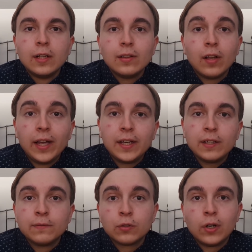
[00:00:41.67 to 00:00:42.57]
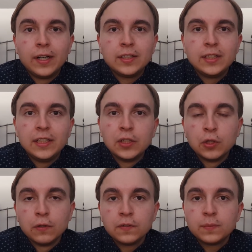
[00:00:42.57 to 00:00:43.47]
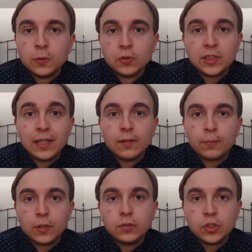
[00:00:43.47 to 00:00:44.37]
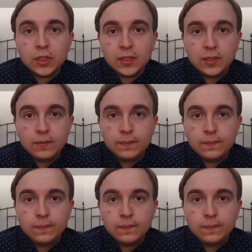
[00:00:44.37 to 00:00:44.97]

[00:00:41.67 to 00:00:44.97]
like a variety of small cell approaches.